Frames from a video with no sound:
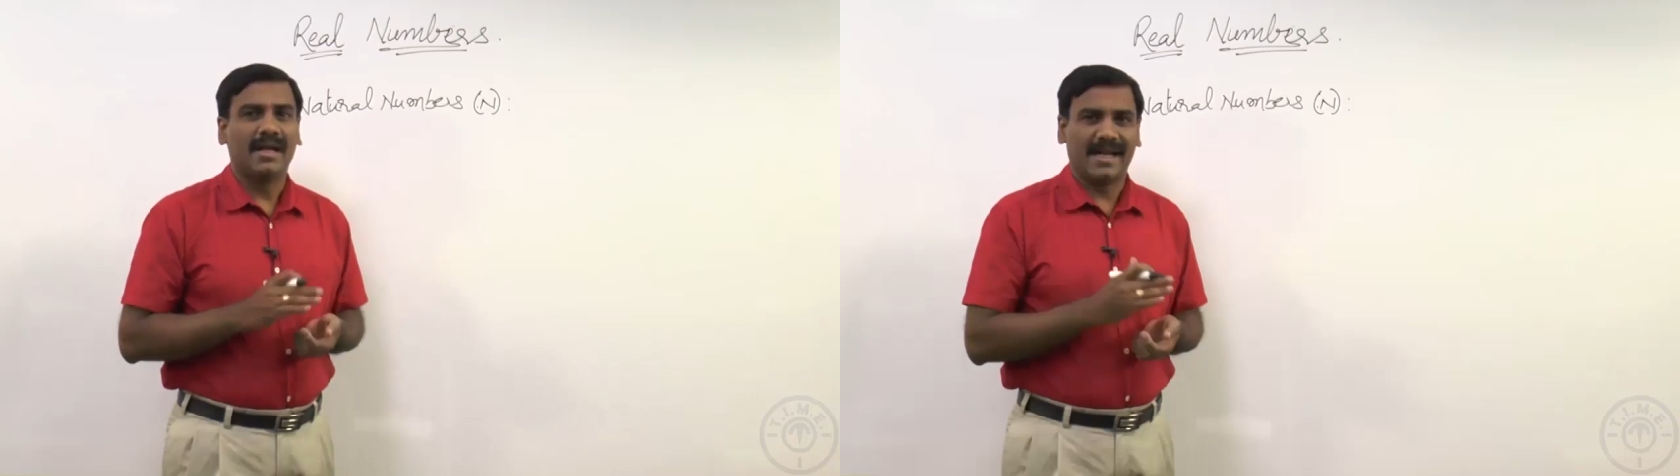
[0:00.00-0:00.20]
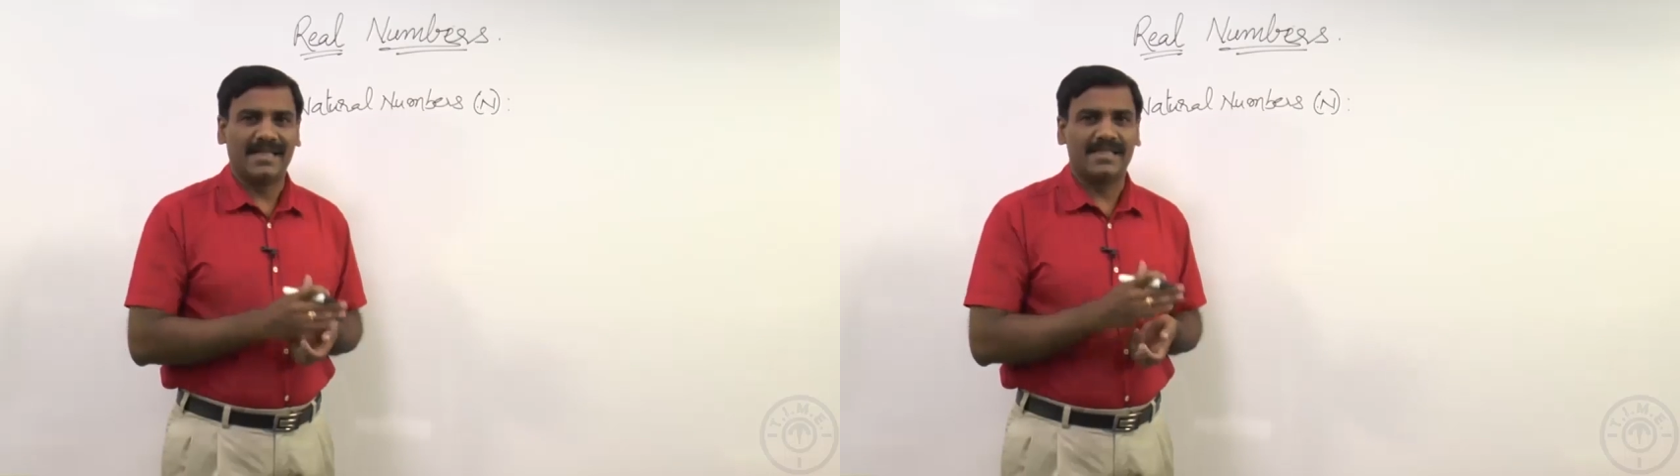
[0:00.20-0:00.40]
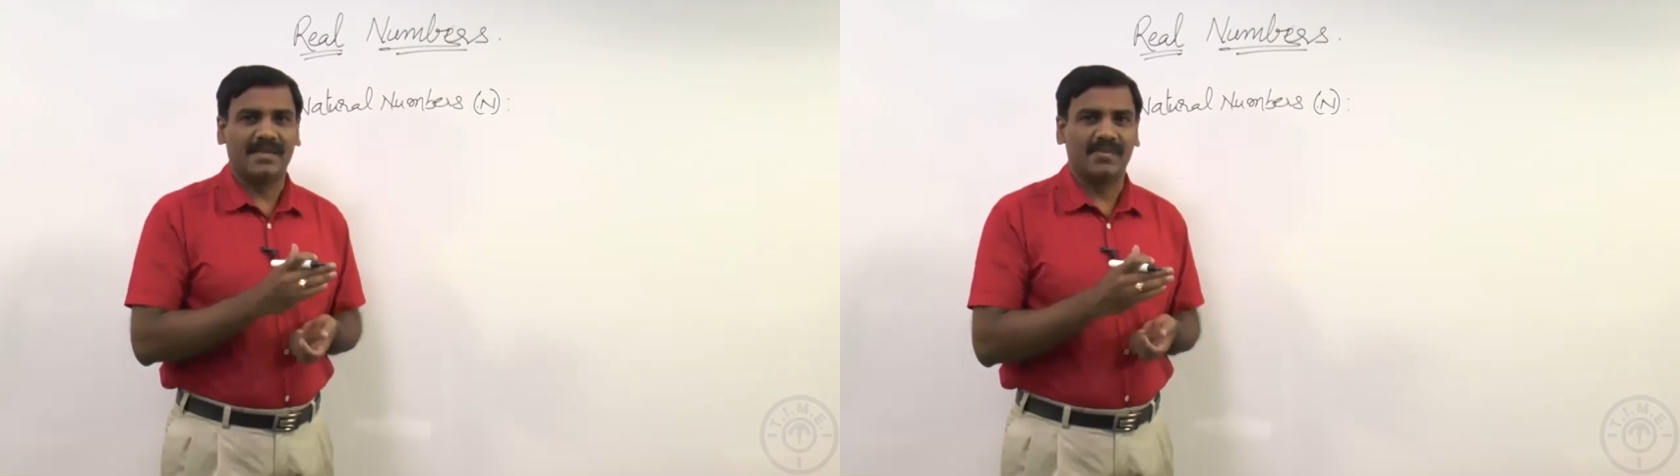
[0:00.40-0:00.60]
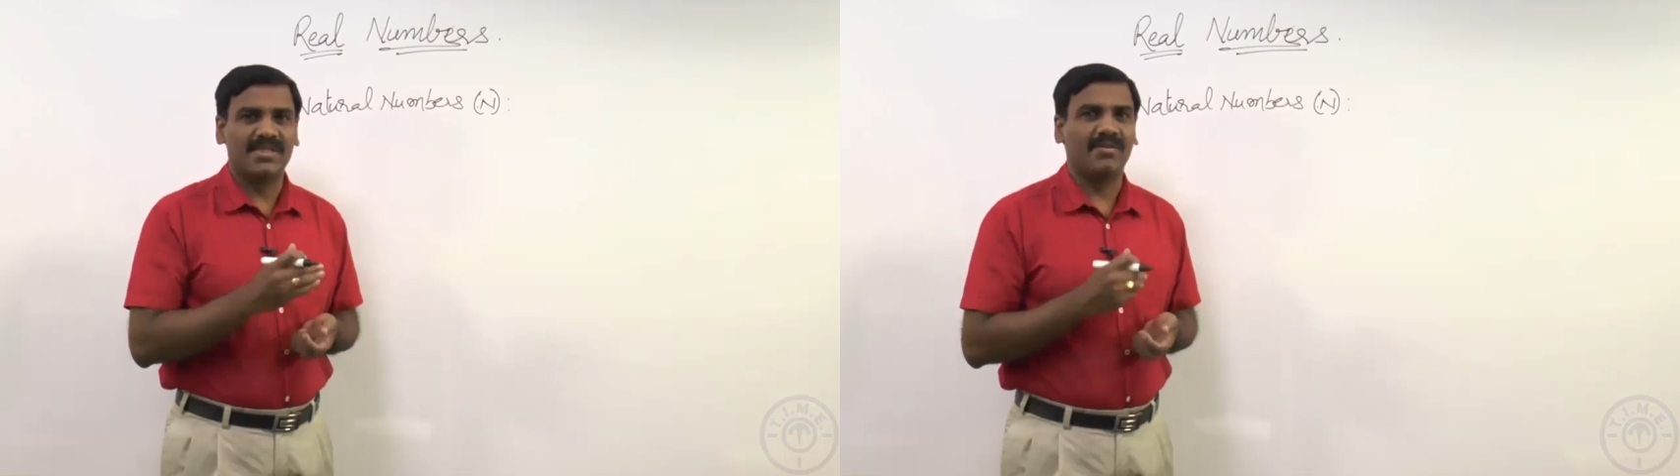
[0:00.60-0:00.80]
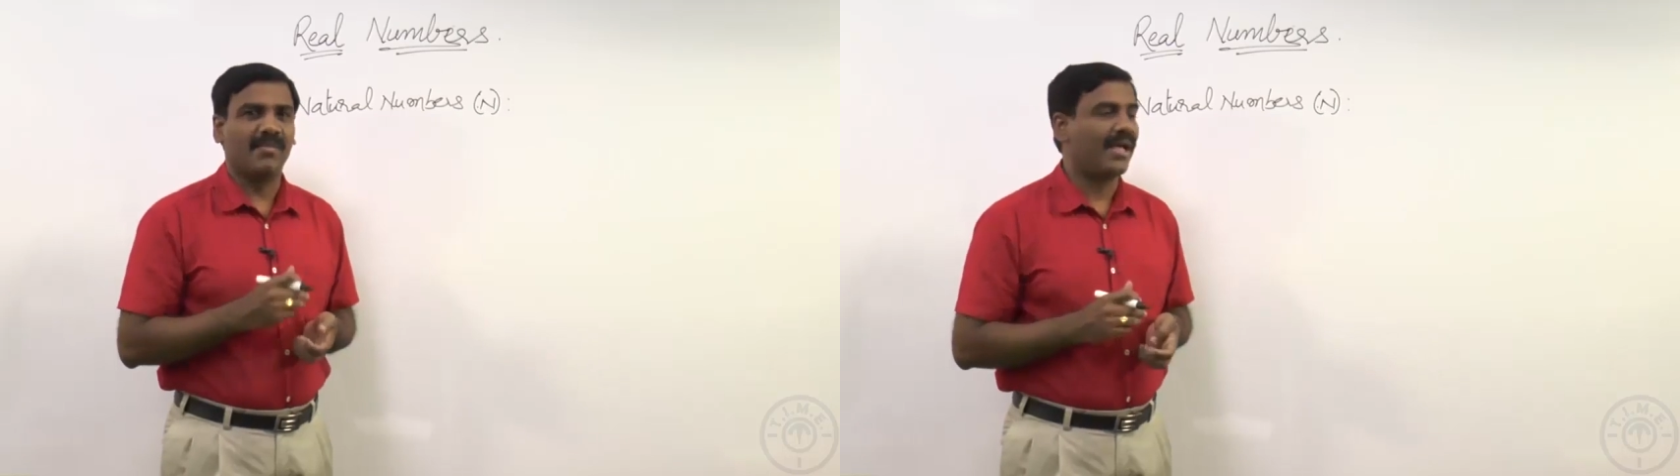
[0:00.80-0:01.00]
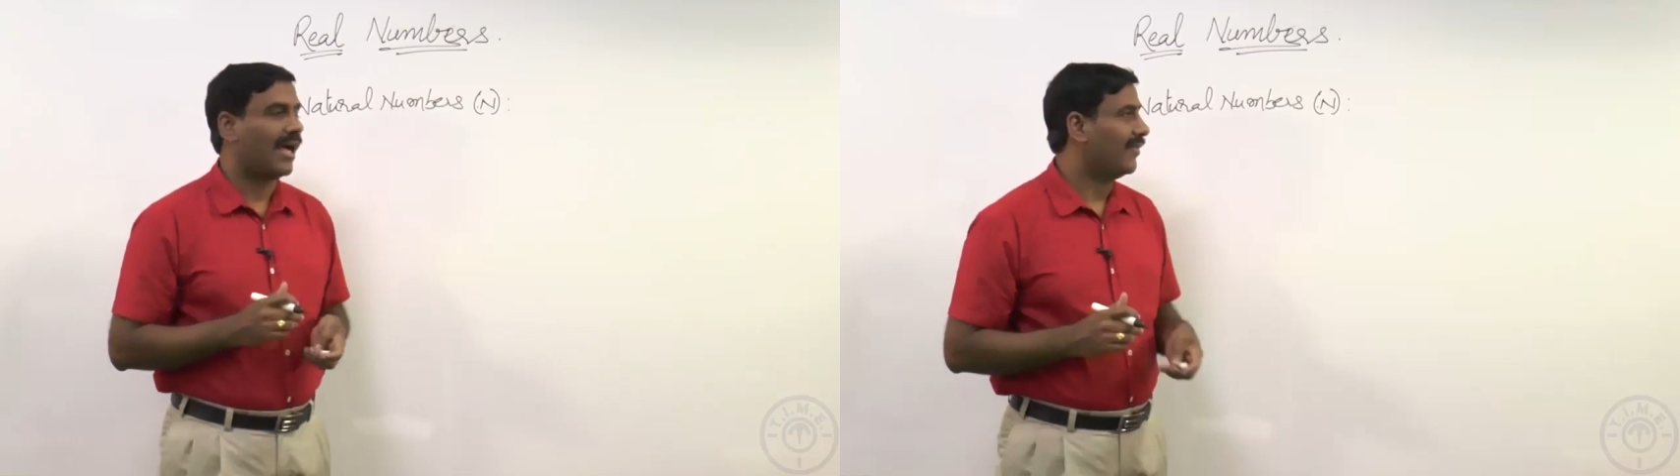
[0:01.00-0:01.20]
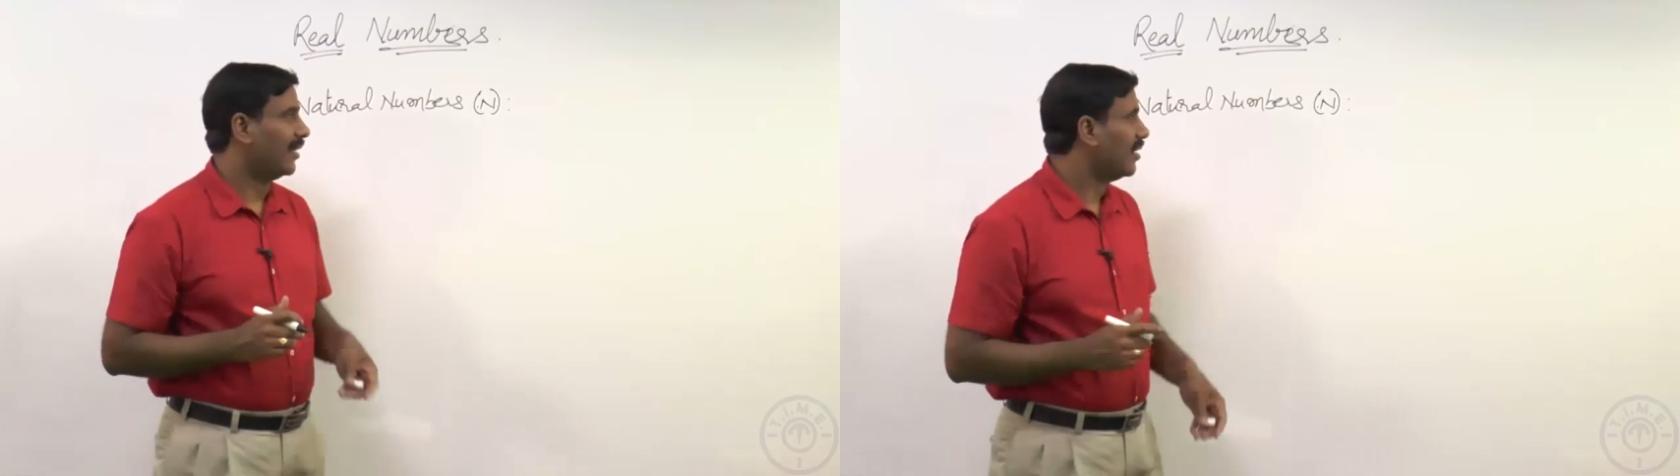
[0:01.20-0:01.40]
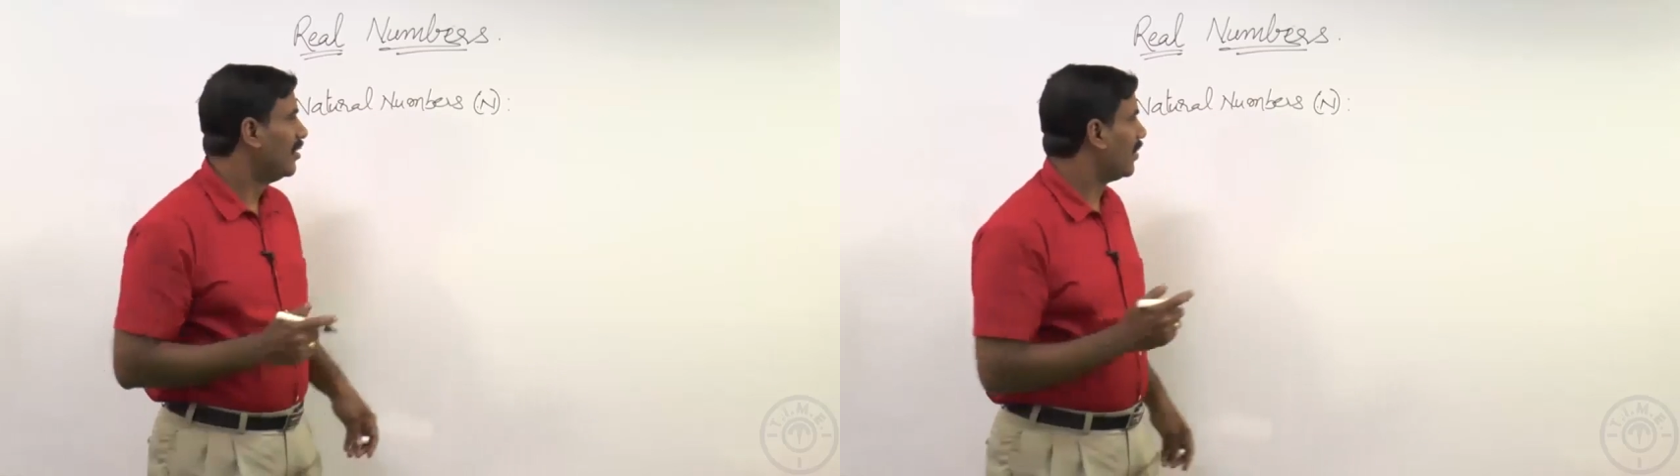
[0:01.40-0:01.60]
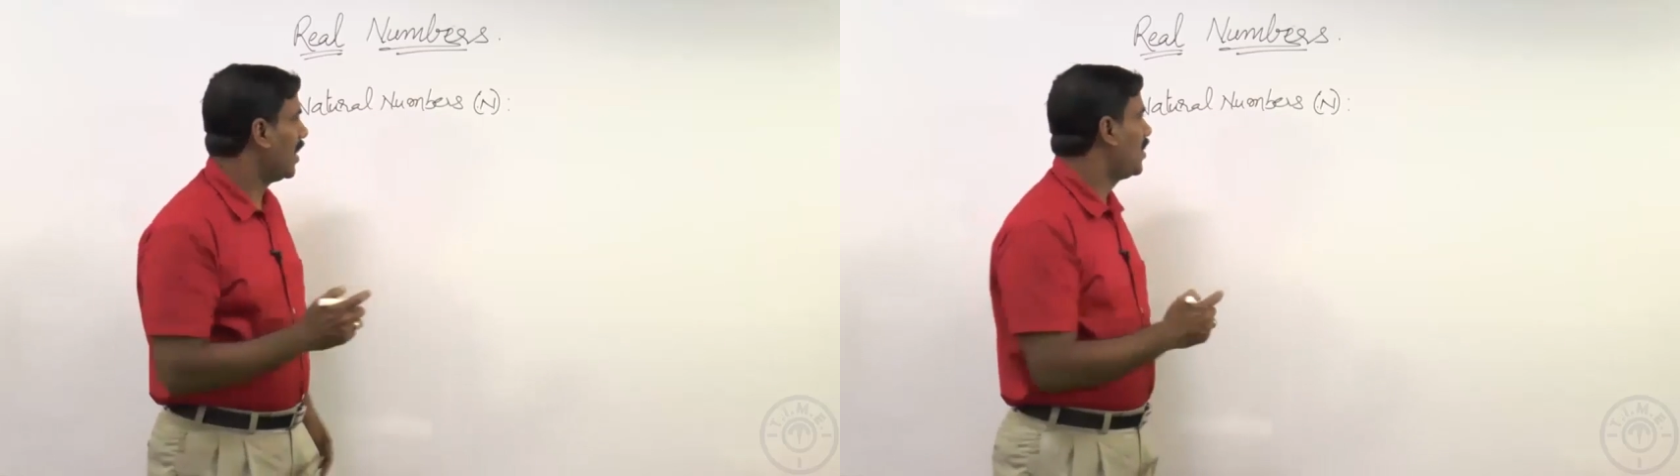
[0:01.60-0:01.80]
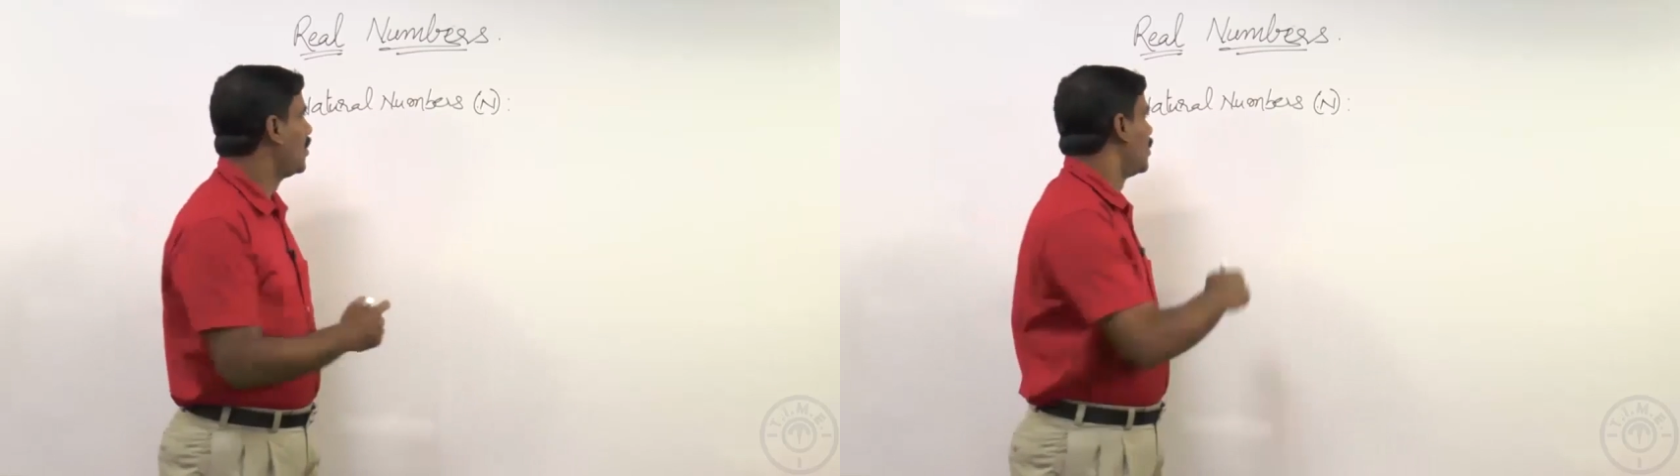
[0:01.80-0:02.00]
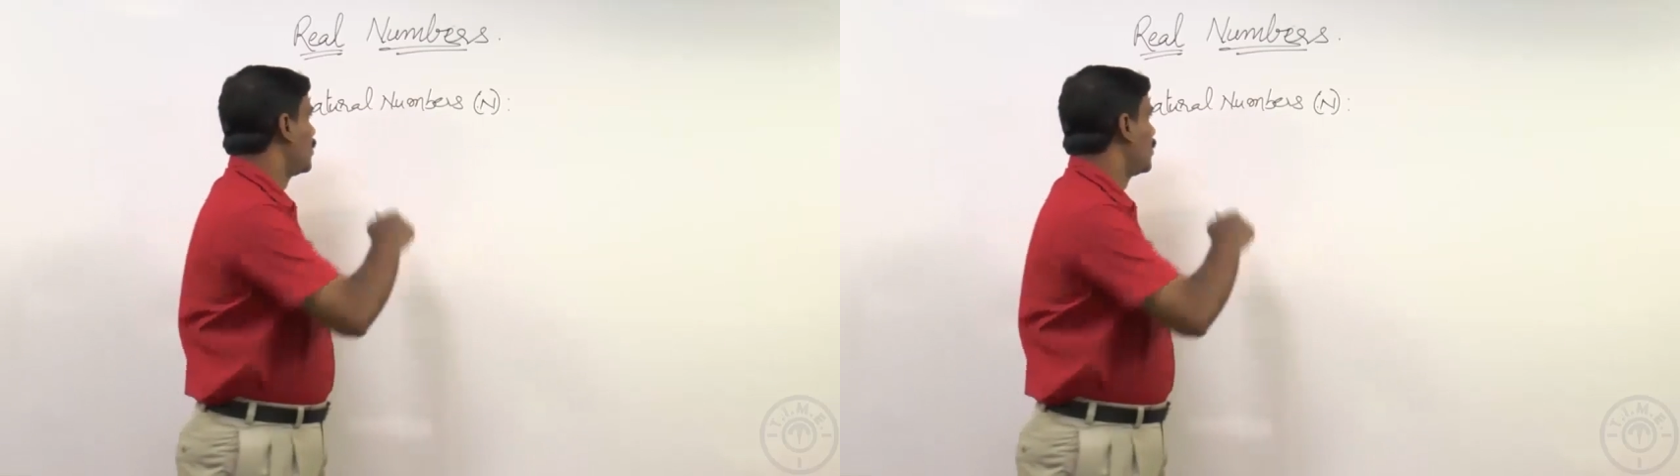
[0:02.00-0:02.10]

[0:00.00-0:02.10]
natural numbers we'll be having, right?